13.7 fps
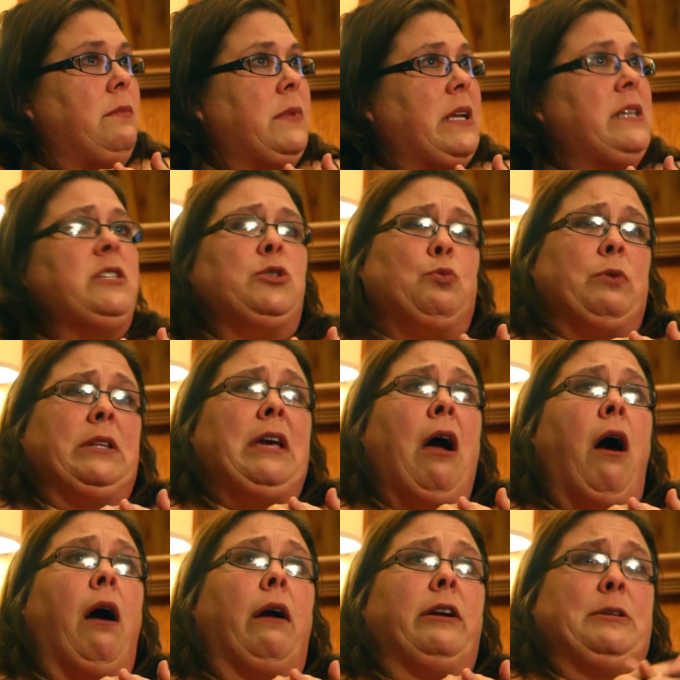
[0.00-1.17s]
Because it's really
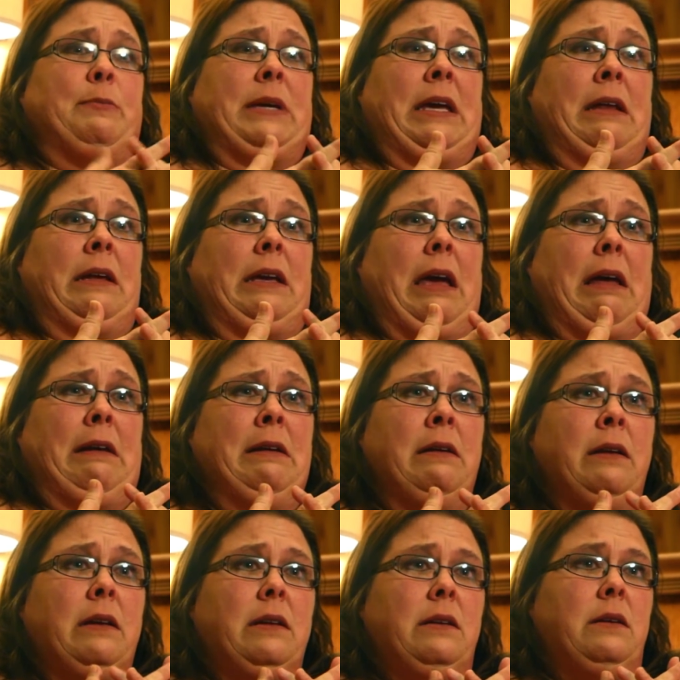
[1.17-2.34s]
hard to begin again.
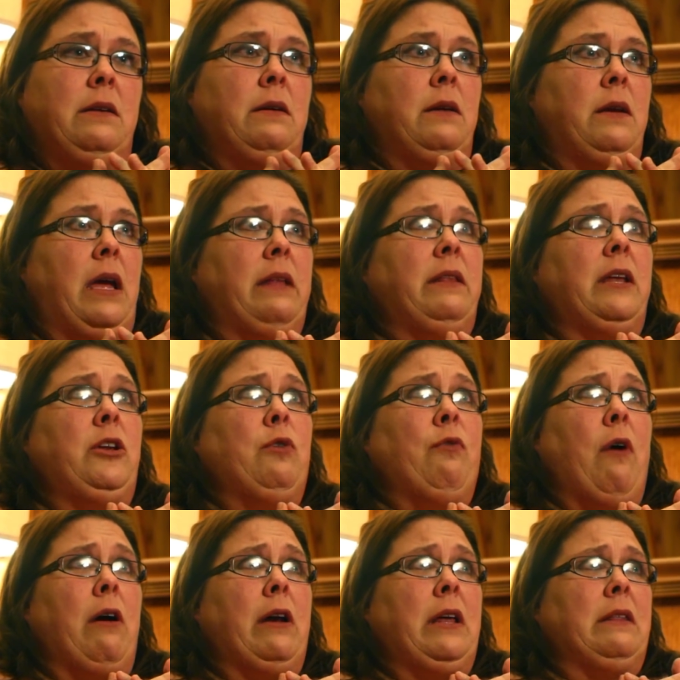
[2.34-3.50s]
And then you've
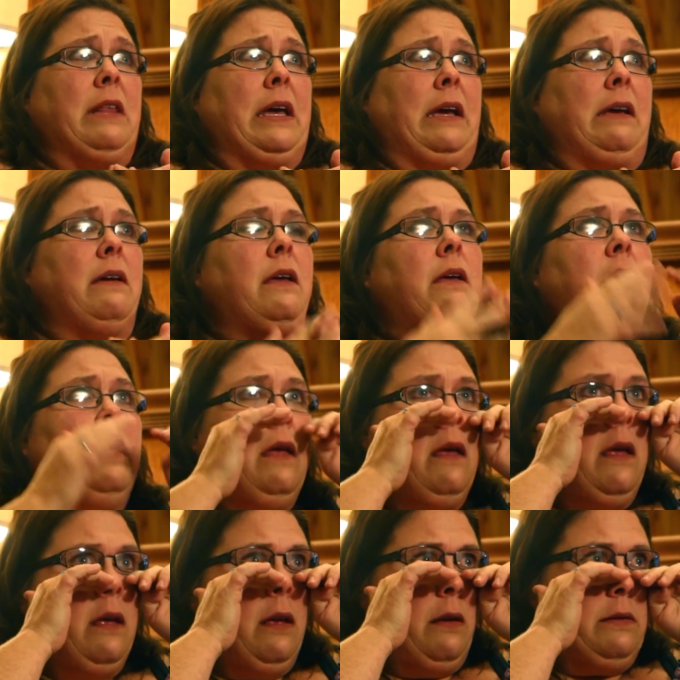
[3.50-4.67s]
already,
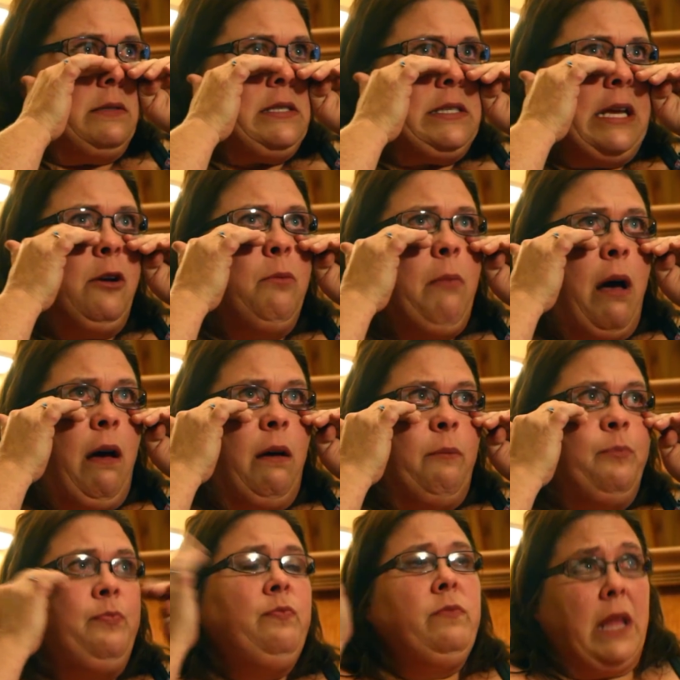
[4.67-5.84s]
single
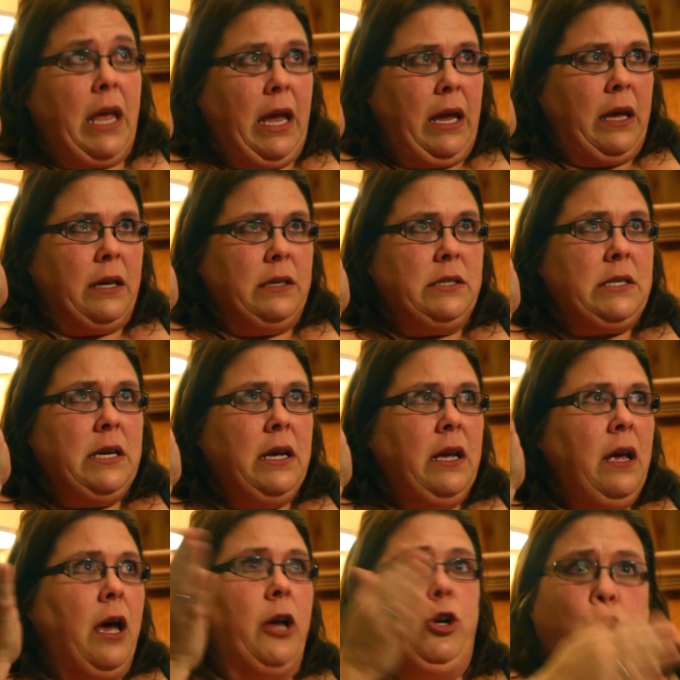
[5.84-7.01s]
mom and
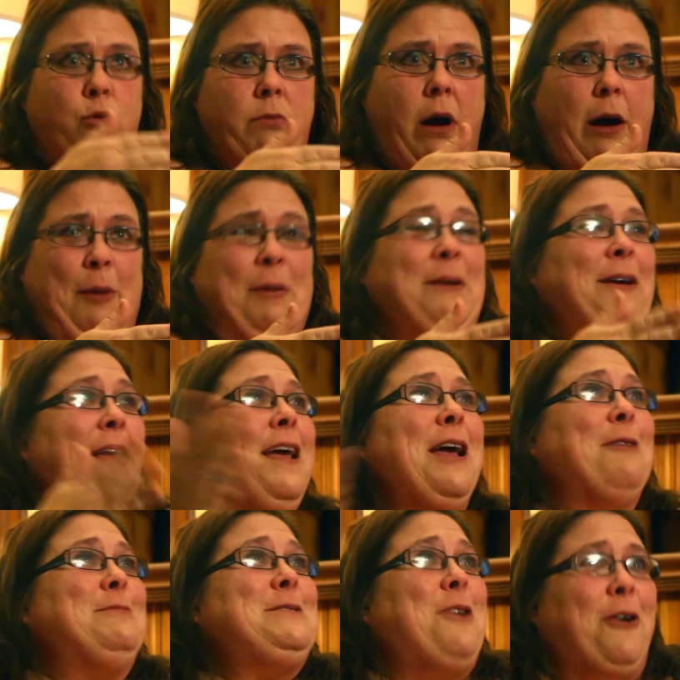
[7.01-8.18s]
a new mom. It
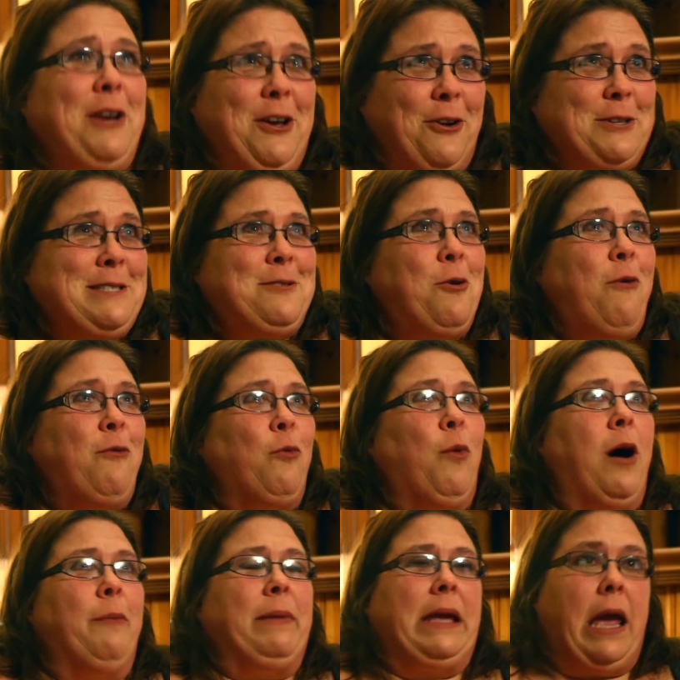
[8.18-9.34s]
was already so
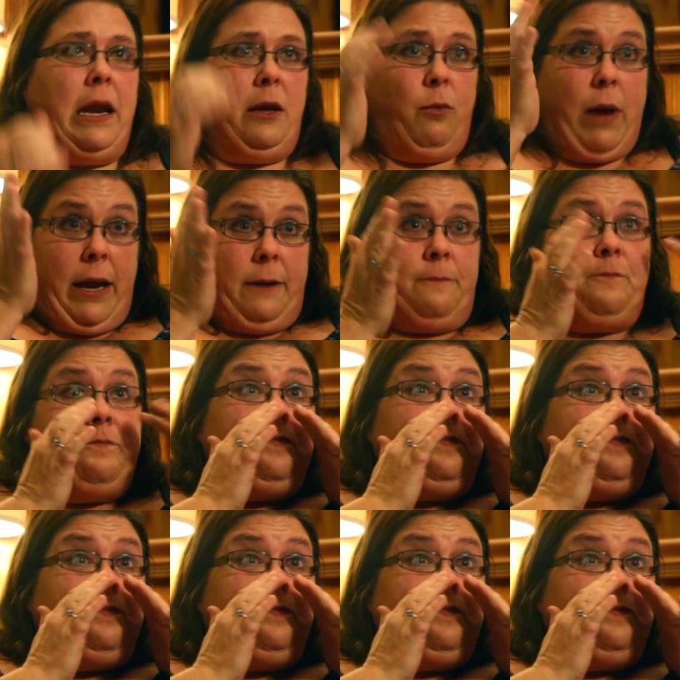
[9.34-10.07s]
overwhelming anyway.